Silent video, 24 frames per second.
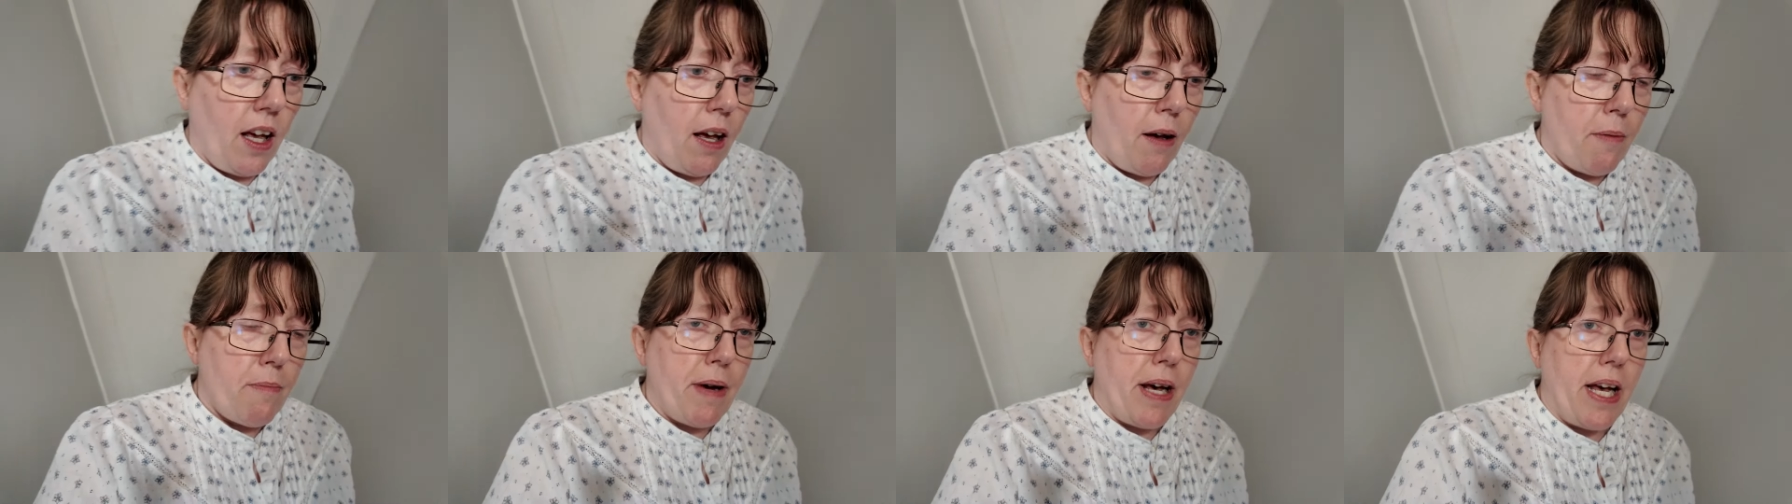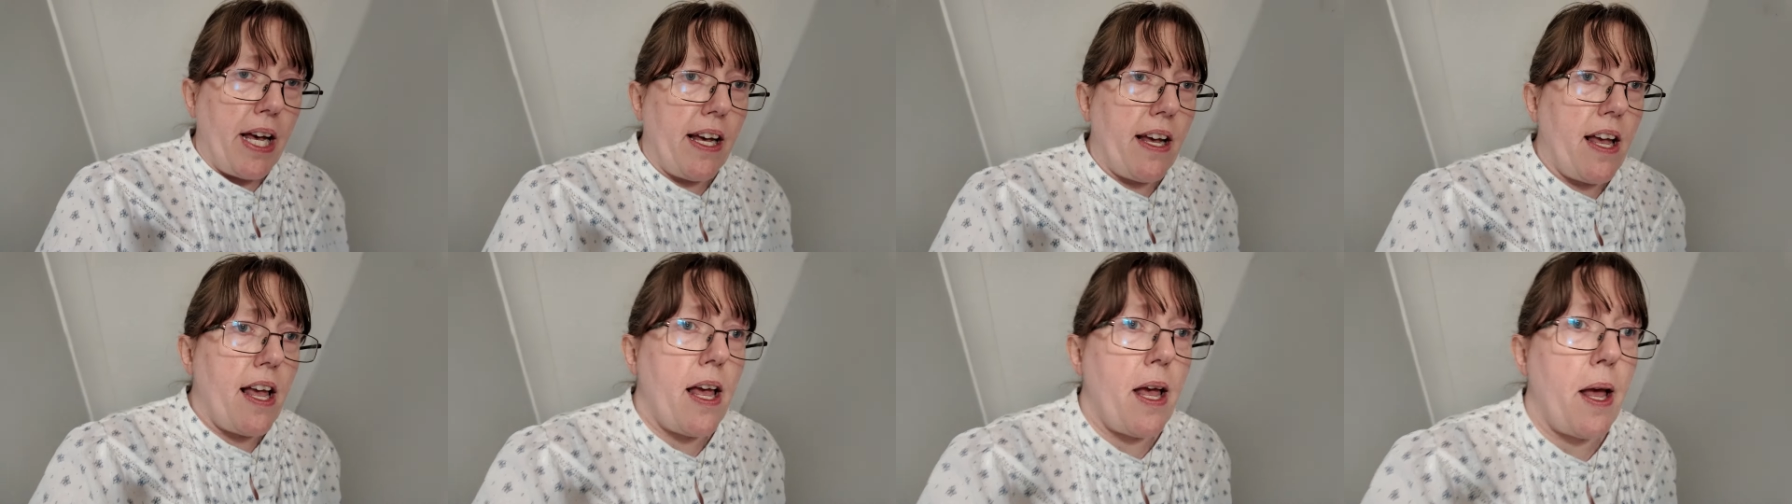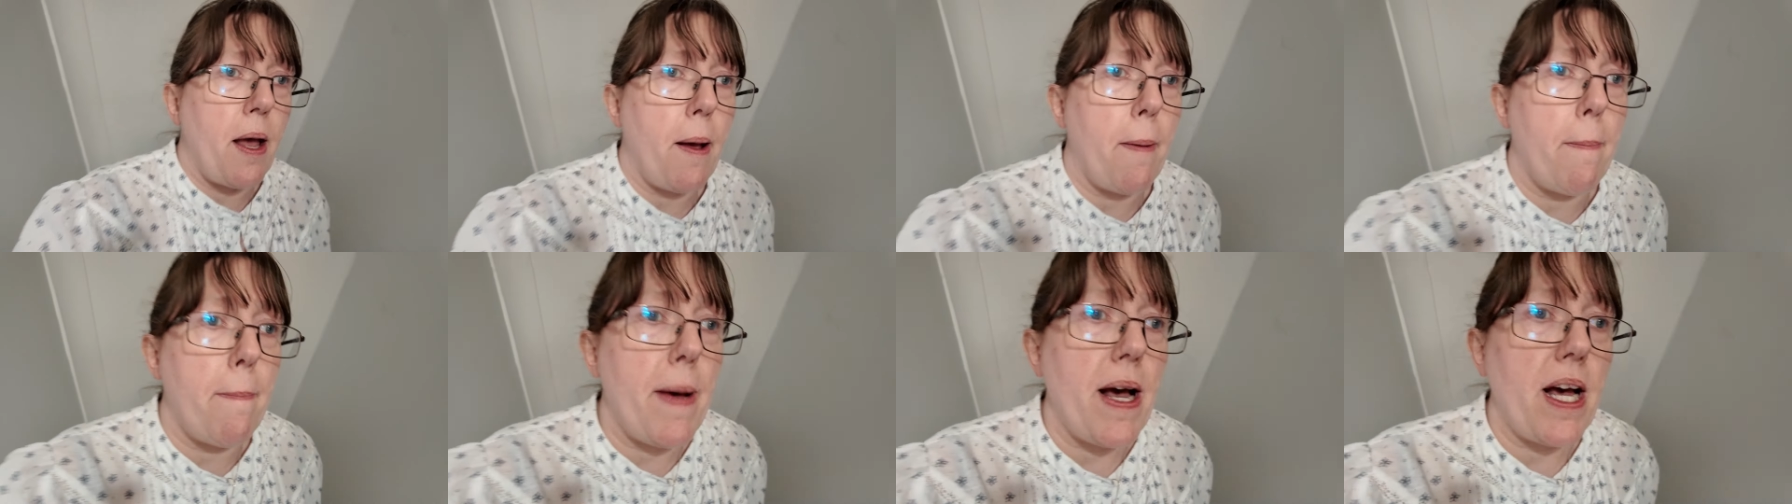But
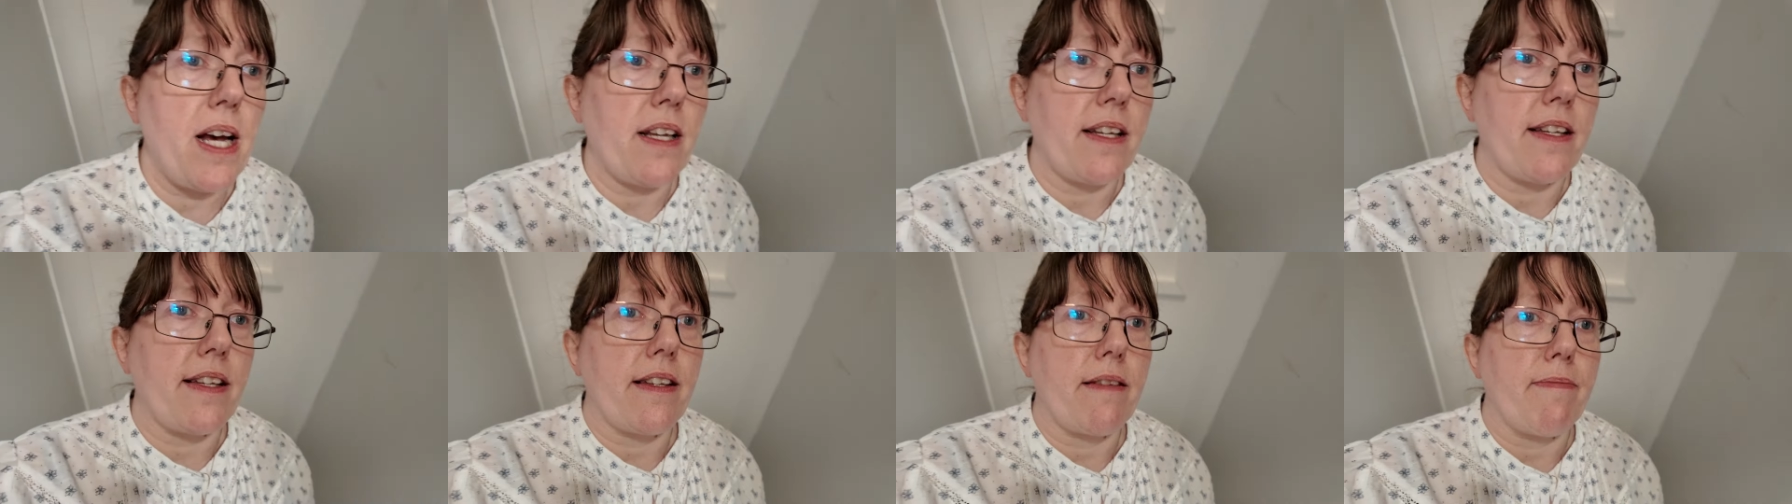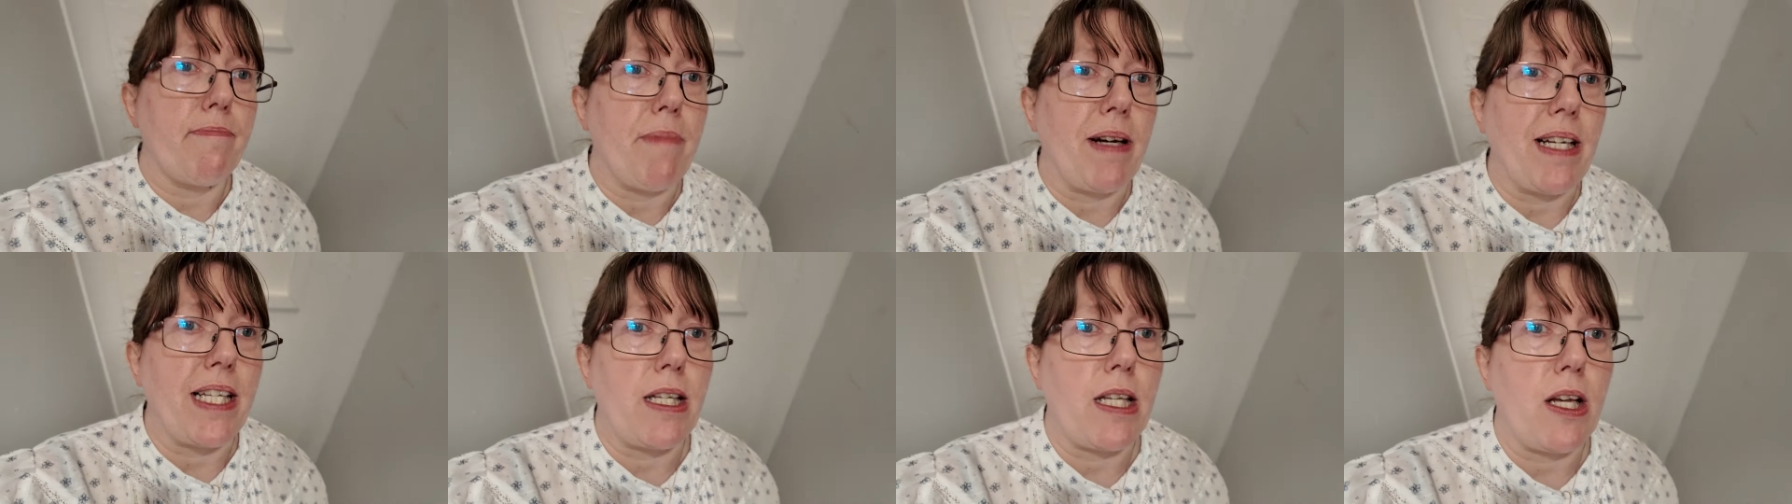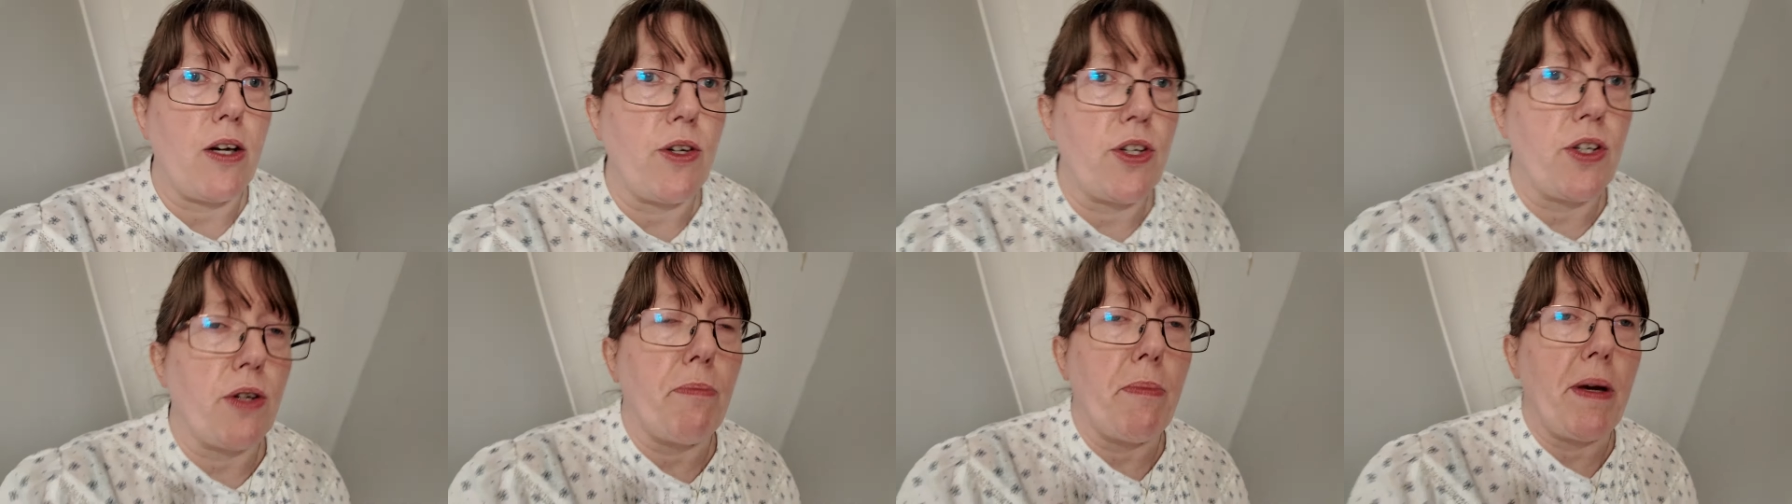my
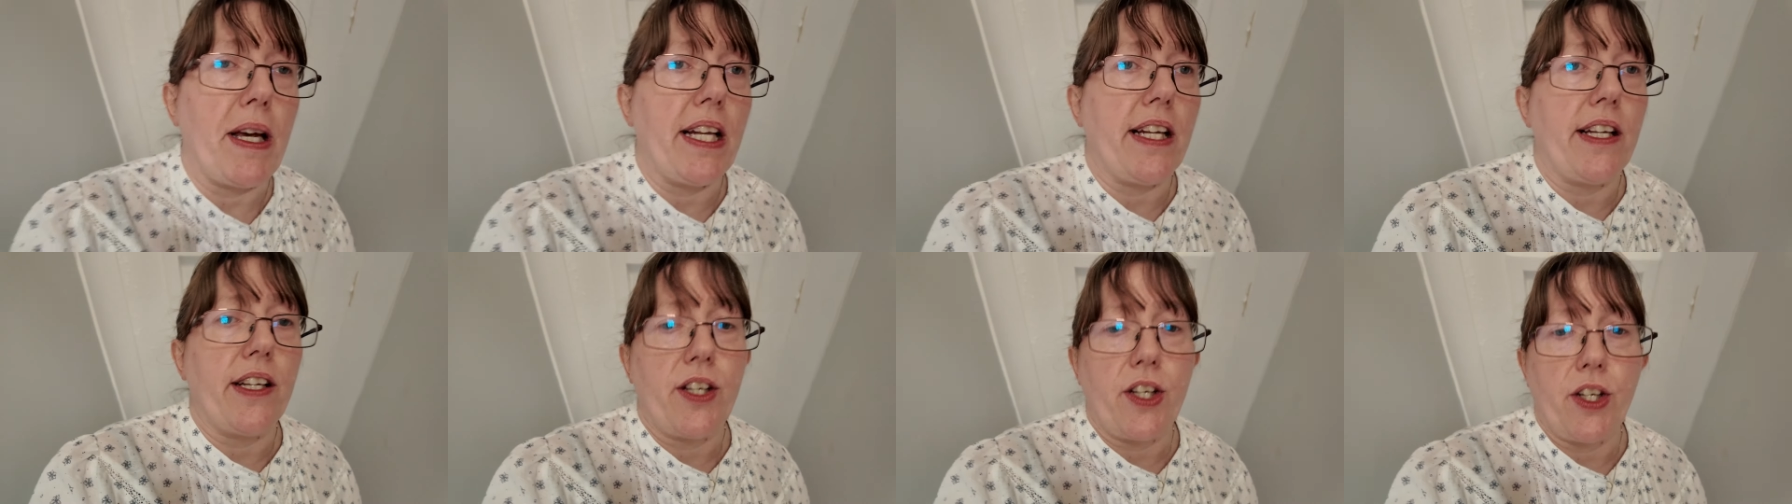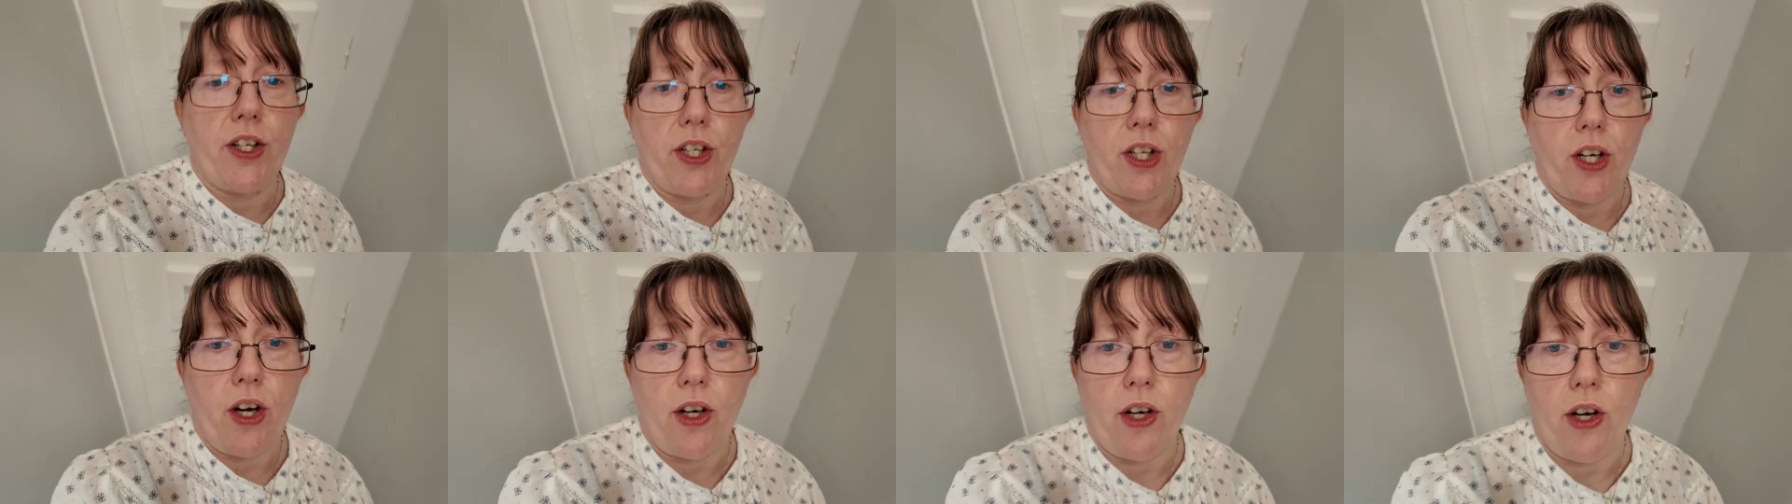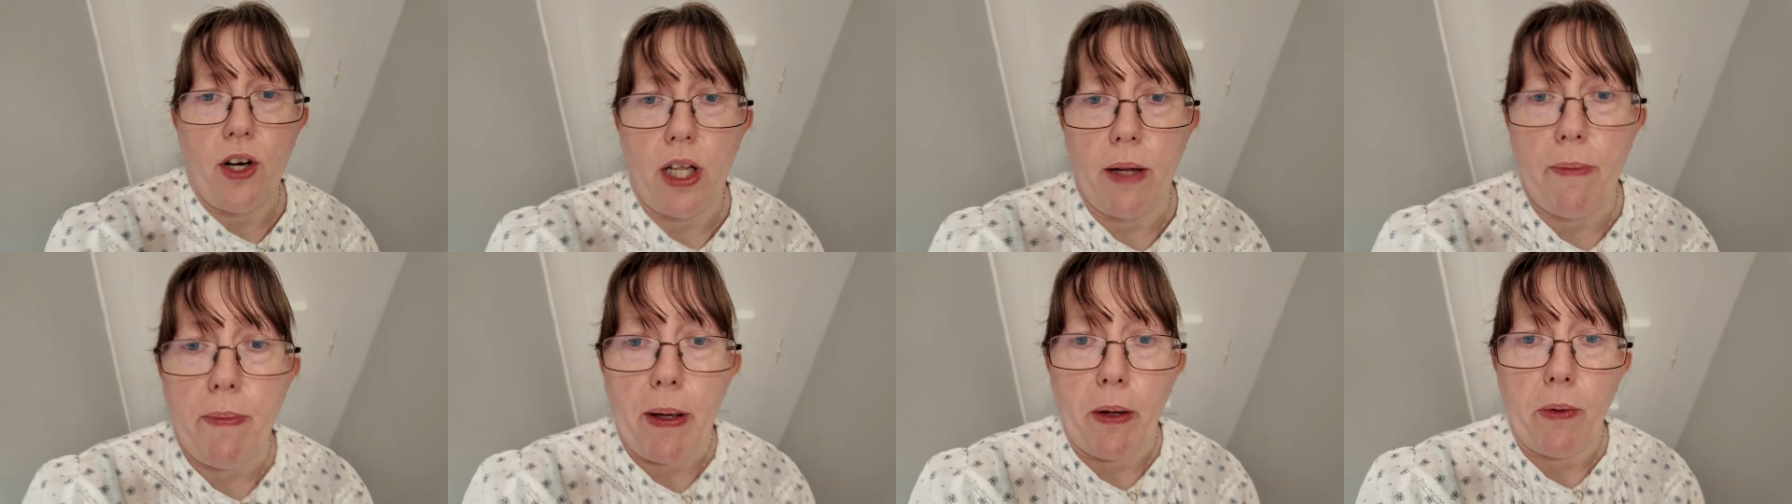social media's just gone
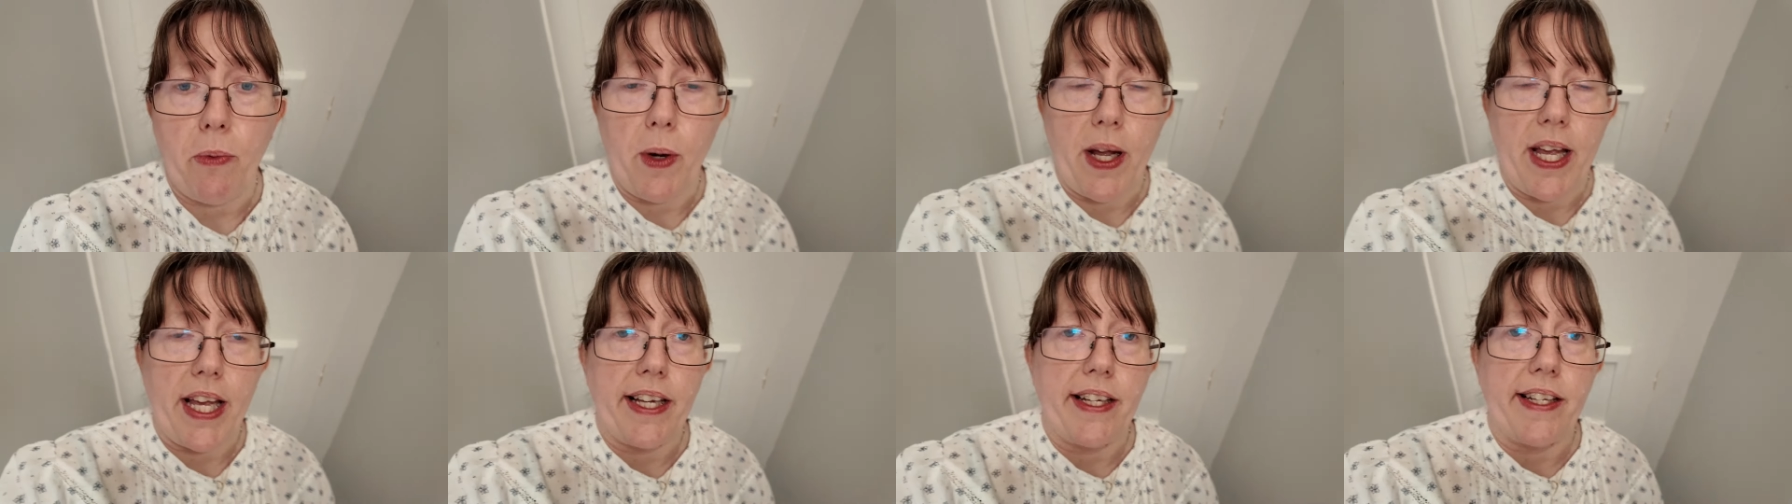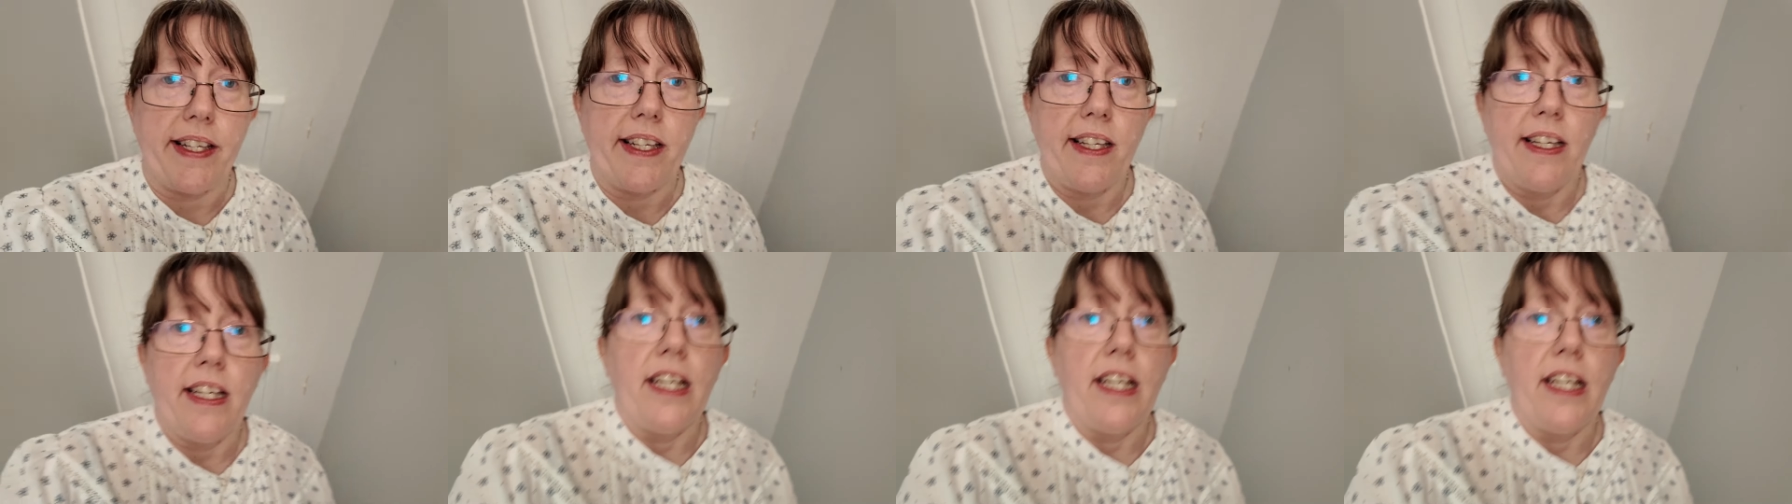all a bit weird.